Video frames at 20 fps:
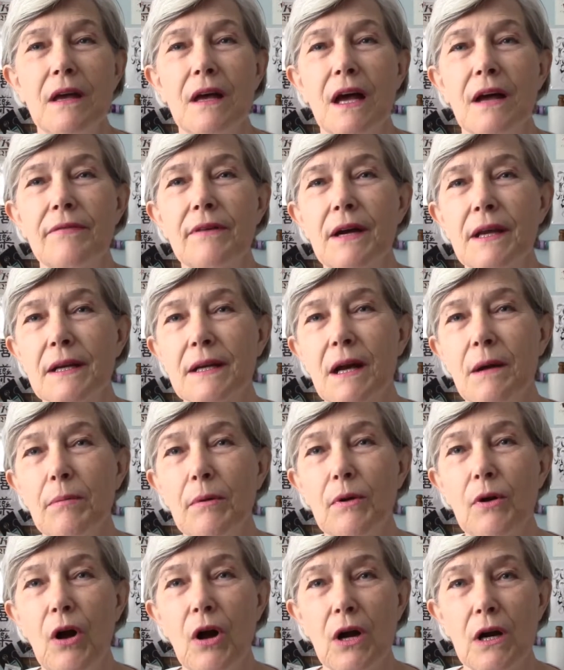I've got a couple
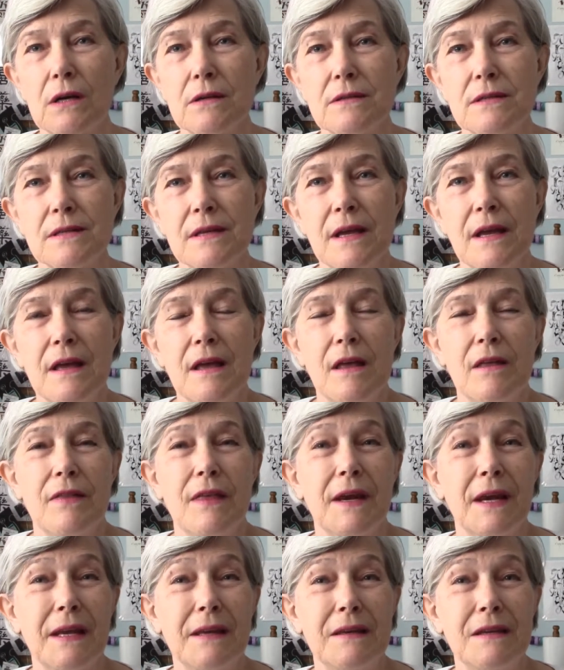cards
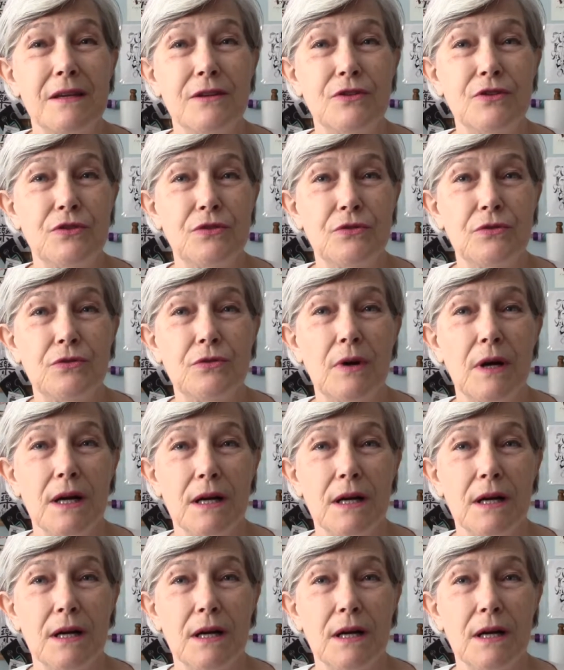that I need to